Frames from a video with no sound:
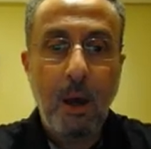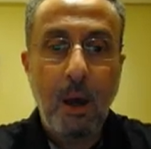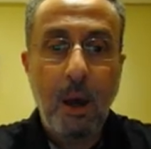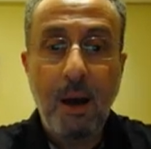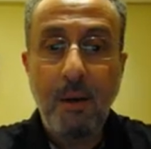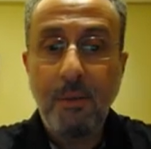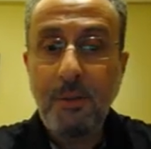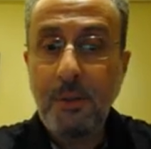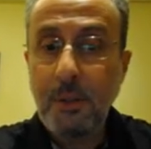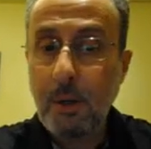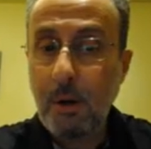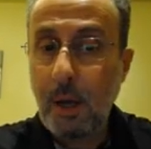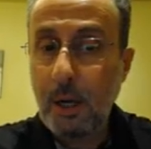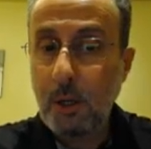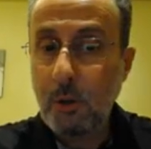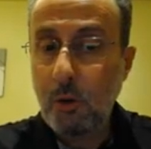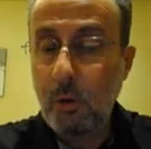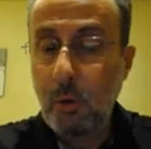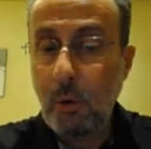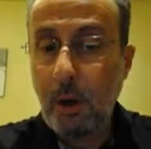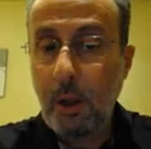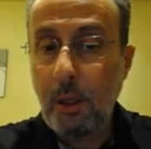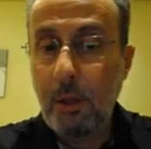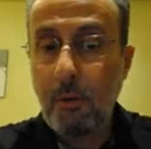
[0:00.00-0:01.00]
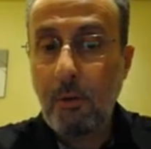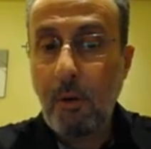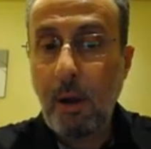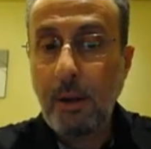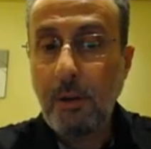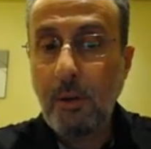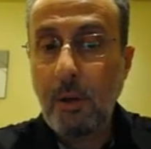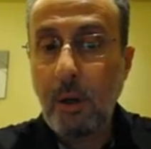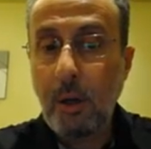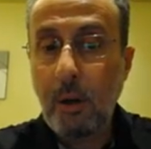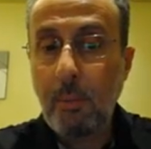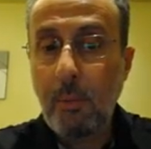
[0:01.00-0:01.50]
After actually the
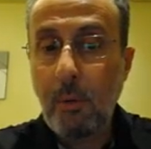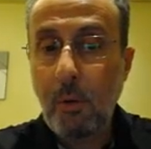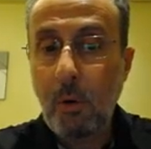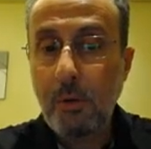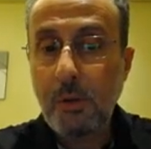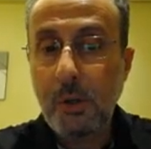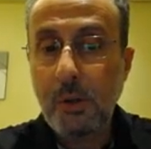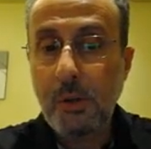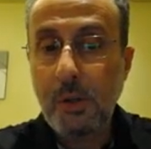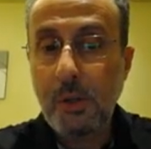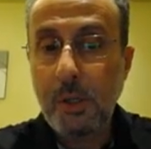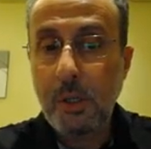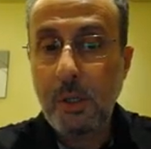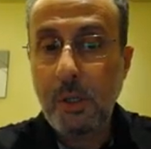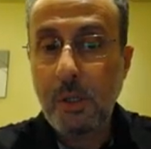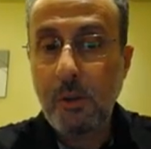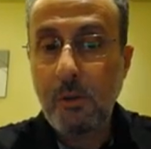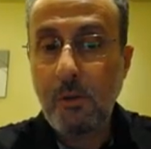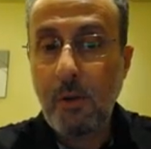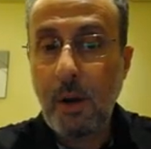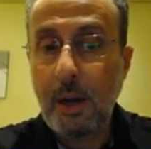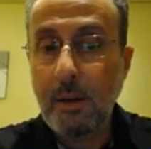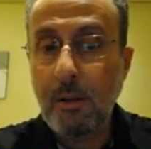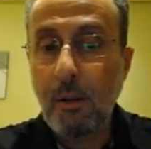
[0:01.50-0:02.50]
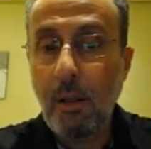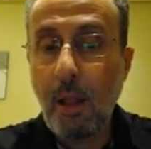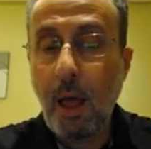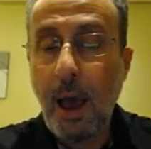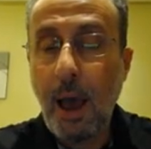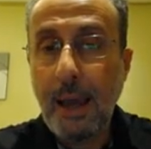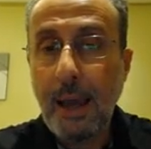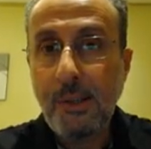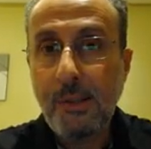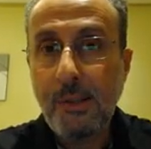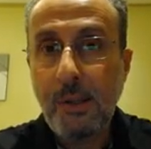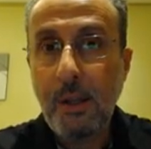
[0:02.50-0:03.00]
writing process is
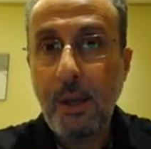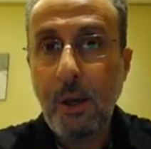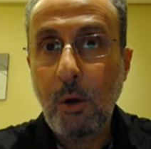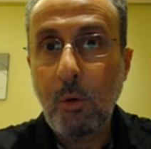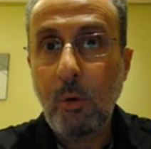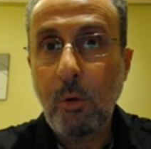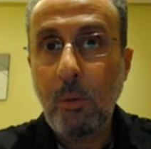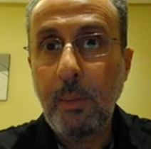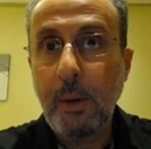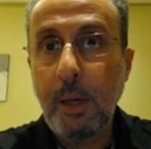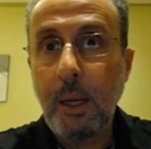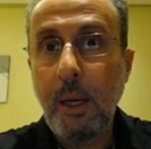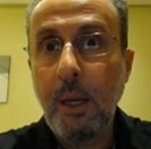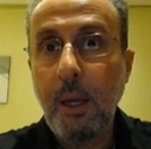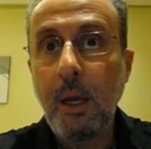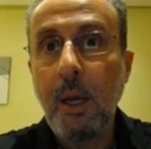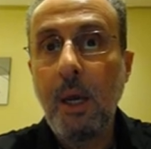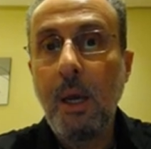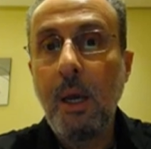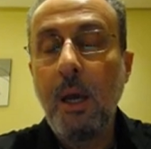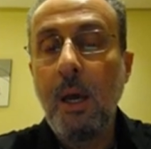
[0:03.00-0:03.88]
finalized, there will be